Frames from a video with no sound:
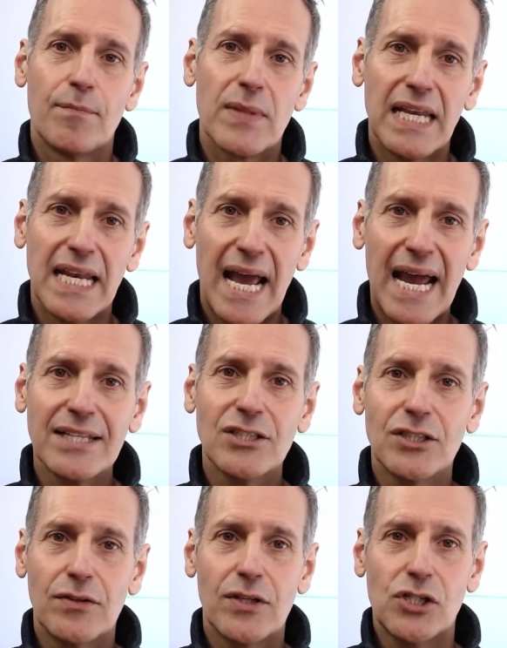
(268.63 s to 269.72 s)
it adds
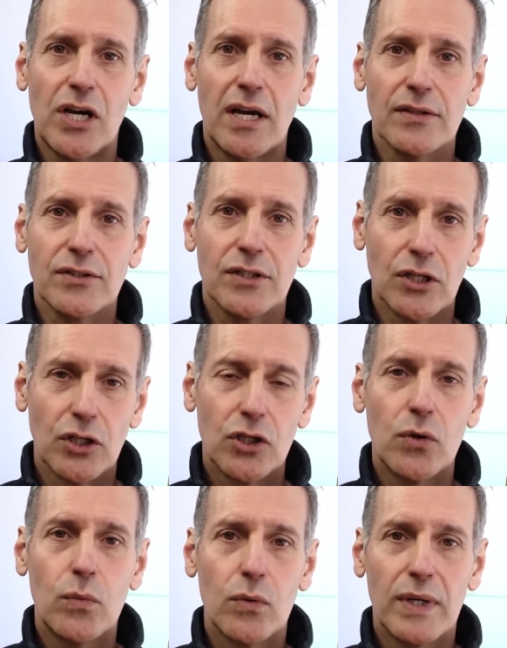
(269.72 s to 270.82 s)
to the chance that you
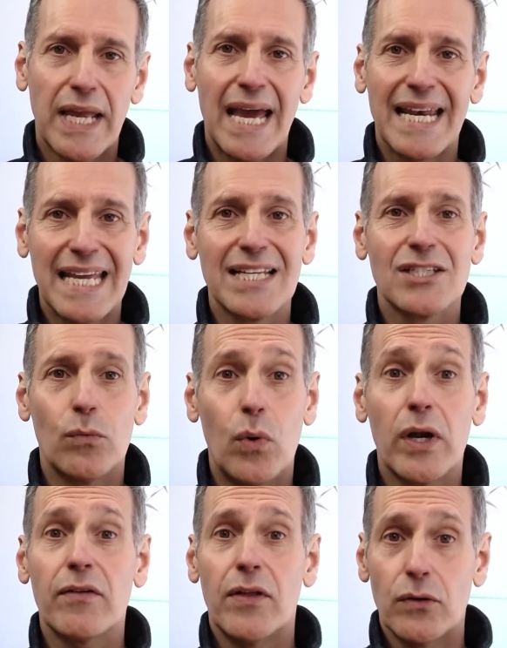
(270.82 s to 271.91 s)
will get into
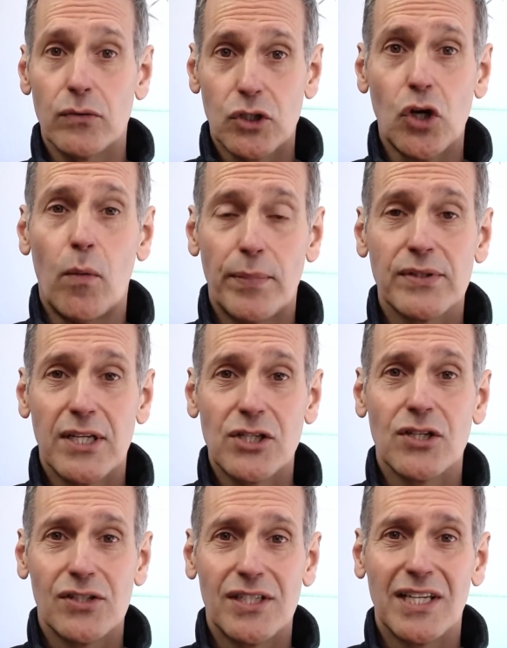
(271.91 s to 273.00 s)
one of those top
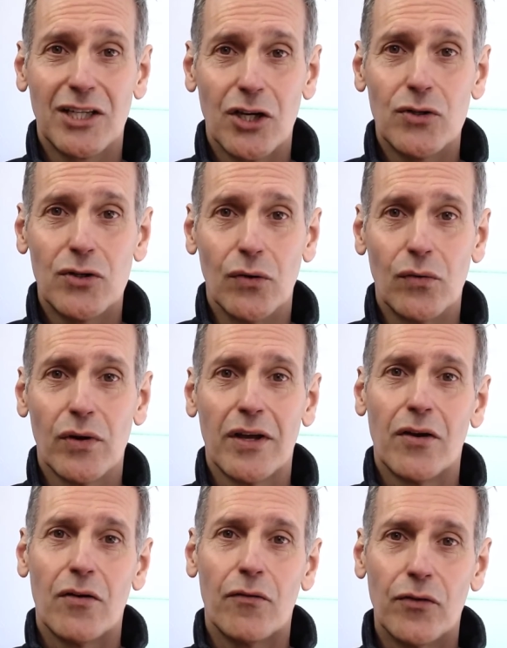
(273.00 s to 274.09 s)
positions in Google
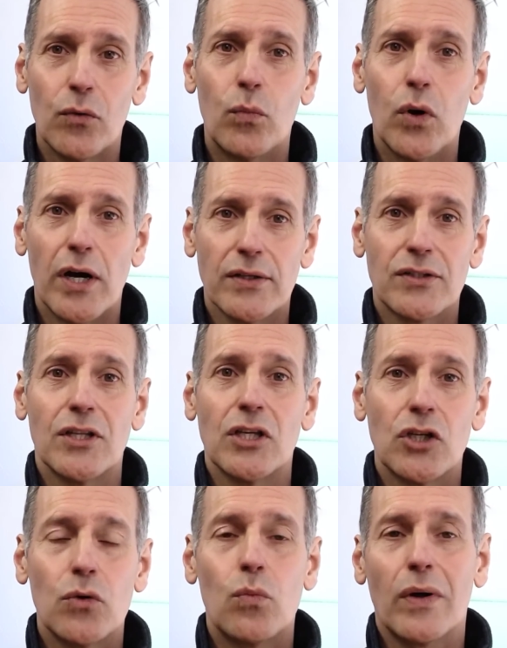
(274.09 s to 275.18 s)
for the words that
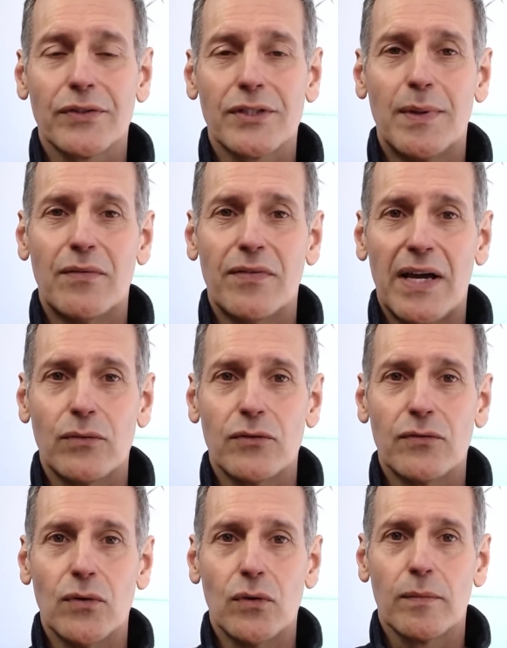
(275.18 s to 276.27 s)
you want to be found
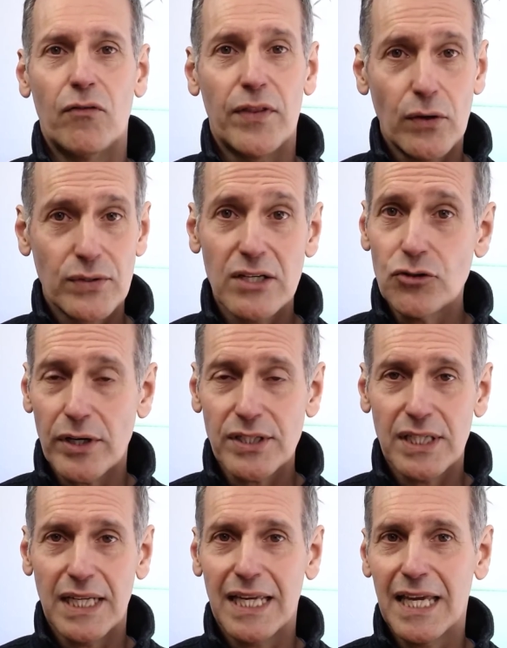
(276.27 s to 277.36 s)
for. For those
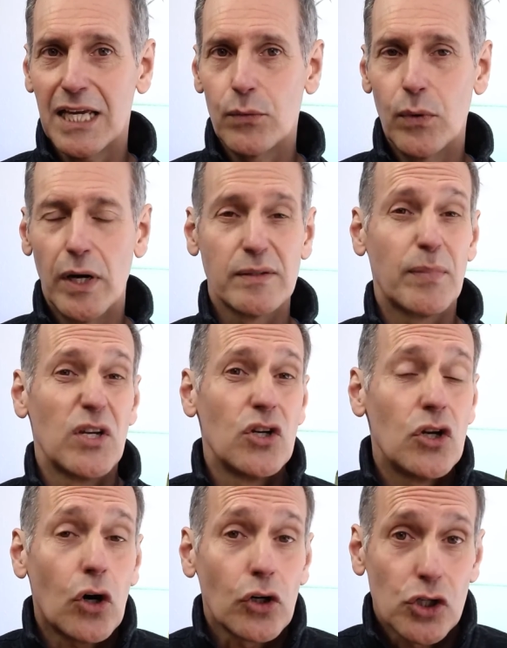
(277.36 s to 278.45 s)
interested in keywords but
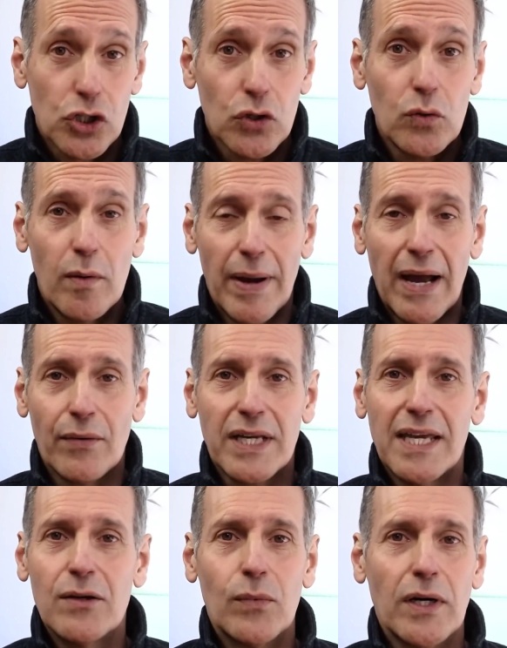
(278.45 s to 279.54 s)
not sure about
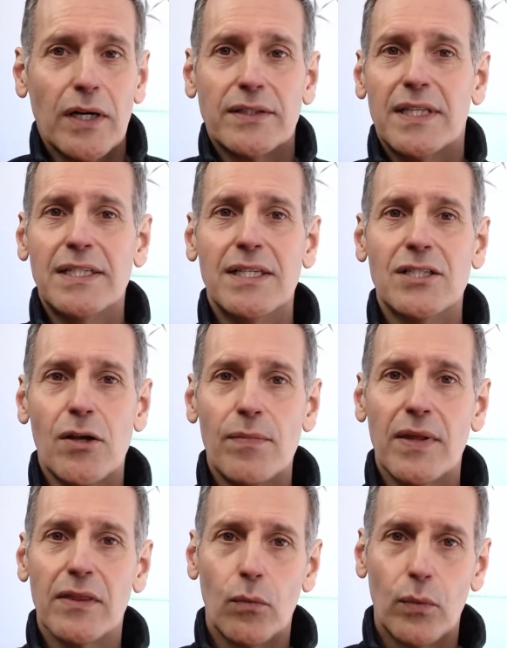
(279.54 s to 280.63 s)
keywords, this is
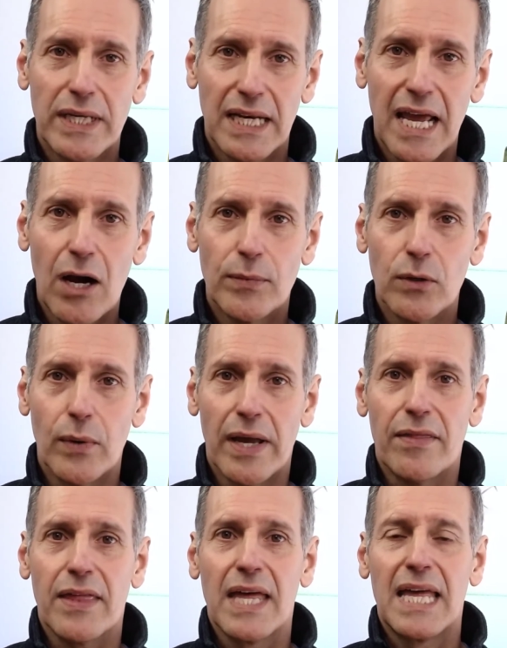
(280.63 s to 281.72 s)
something that we can help you
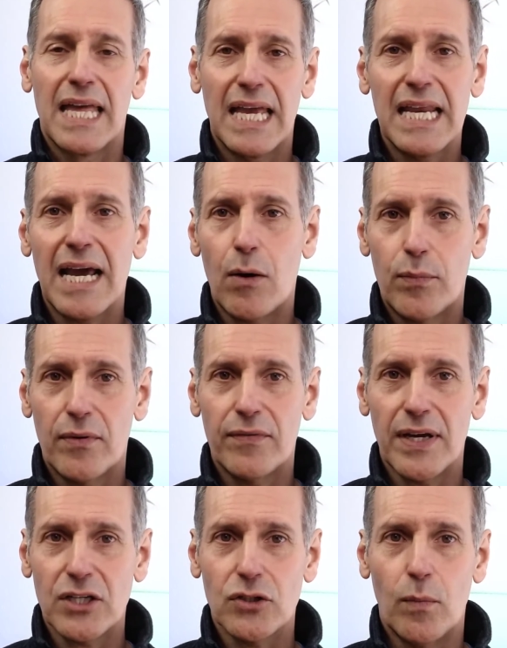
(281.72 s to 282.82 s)
with in our
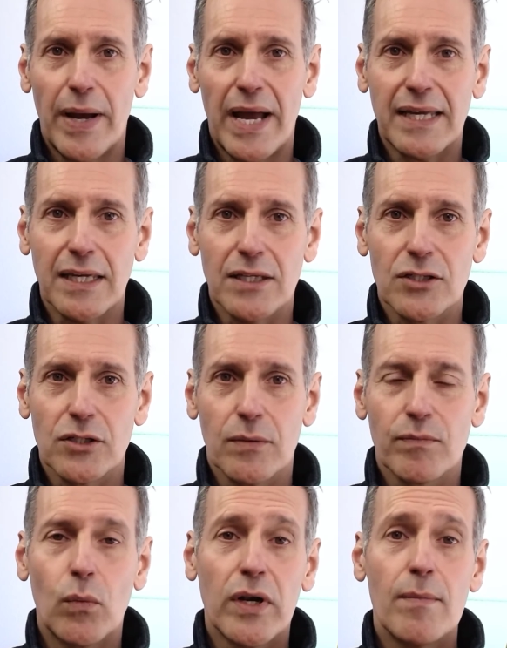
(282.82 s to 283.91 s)
professional package.
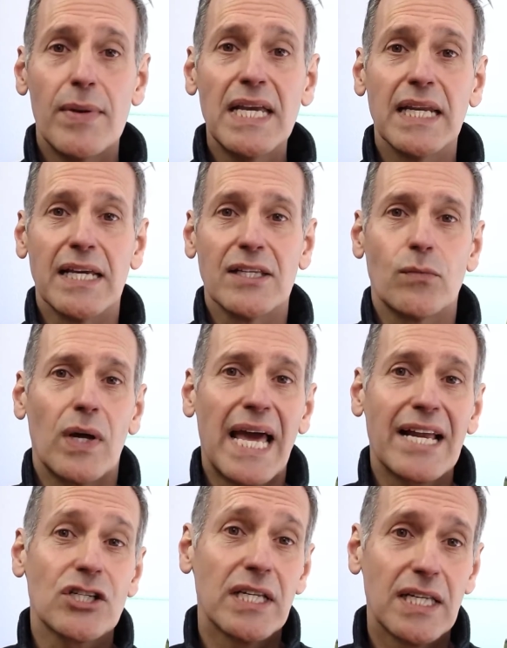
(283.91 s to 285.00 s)
What I mean is we'll
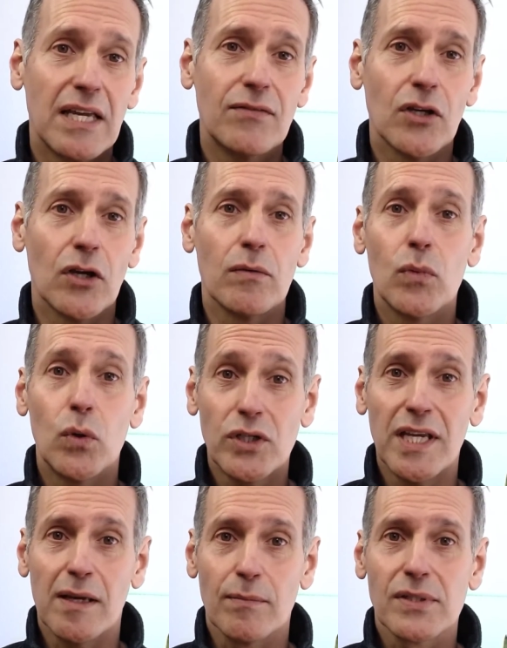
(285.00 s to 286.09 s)
actually give you more
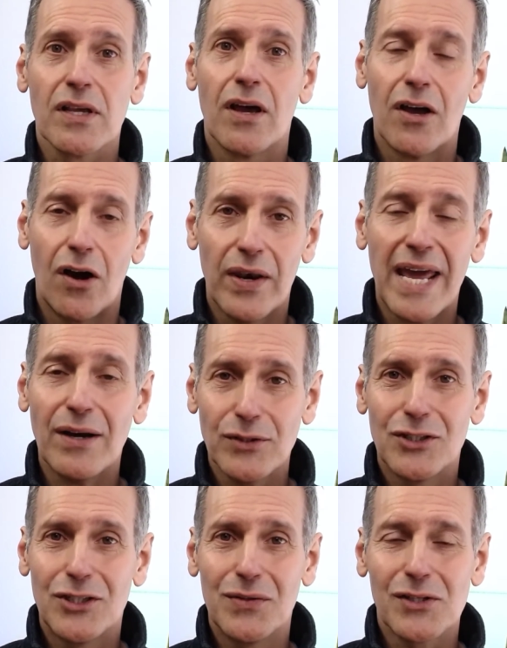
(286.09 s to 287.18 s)
tips on how to
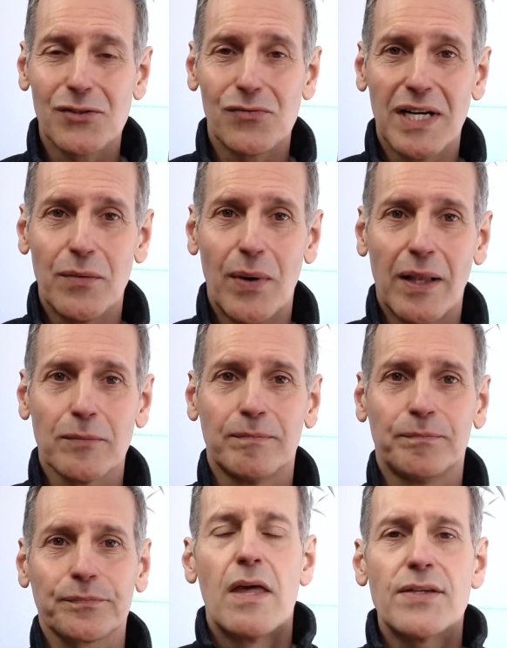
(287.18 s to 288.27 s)
do this really well.
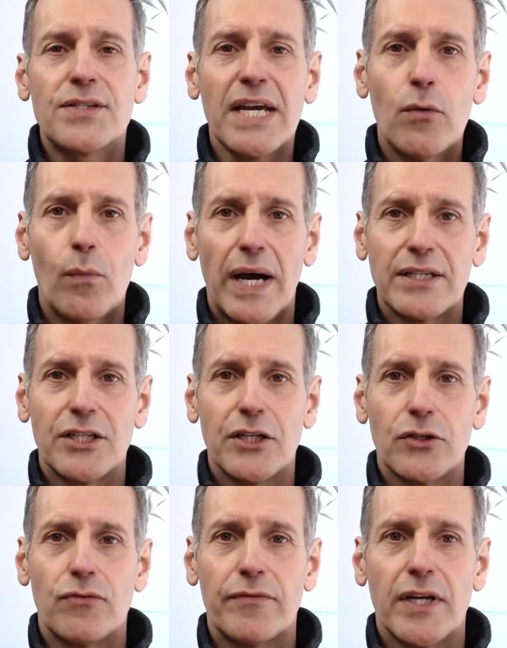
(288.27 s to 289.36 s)
The second way to
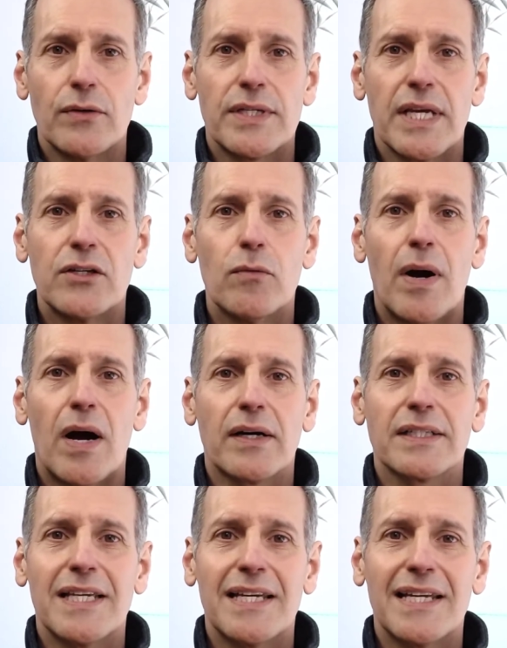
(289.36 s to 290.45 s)
use reviews in your
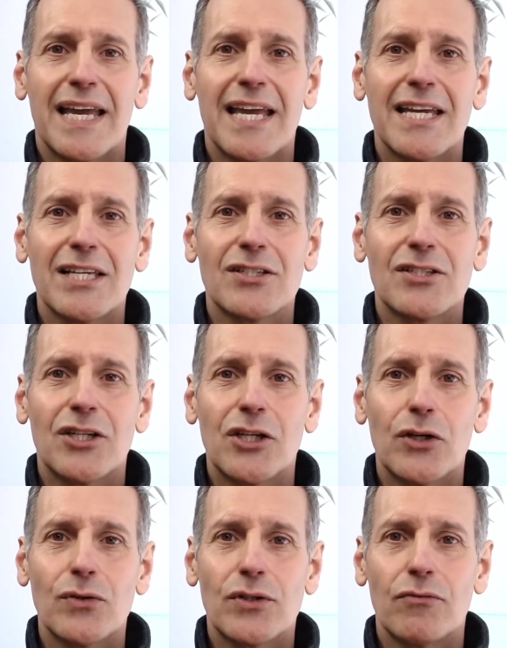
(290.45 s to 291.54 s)
marketing is to
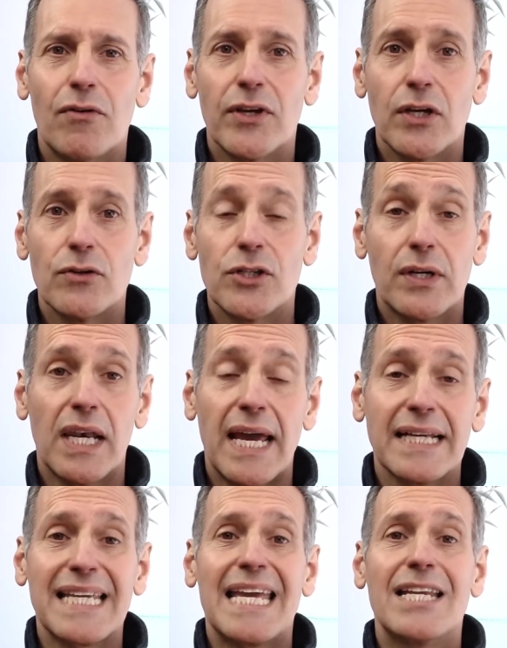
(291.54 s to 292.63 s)
use the reviews you
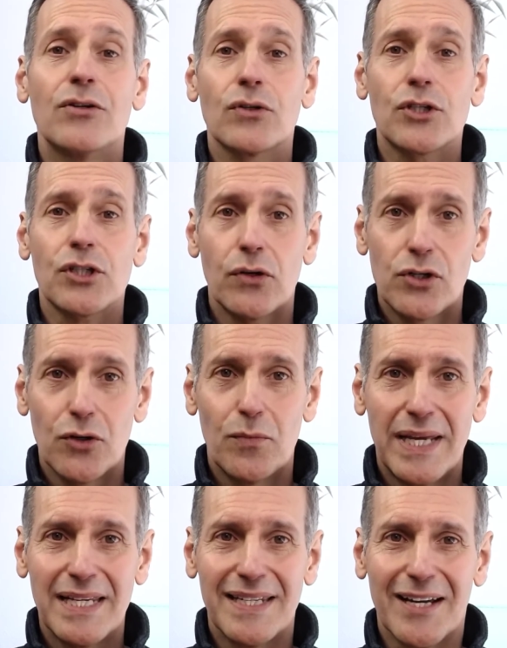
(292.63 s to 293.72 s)
collect in your social
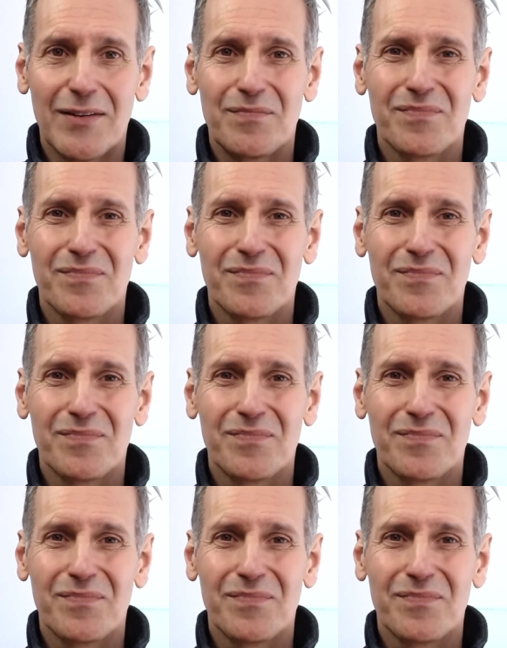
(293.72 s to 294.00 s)
media.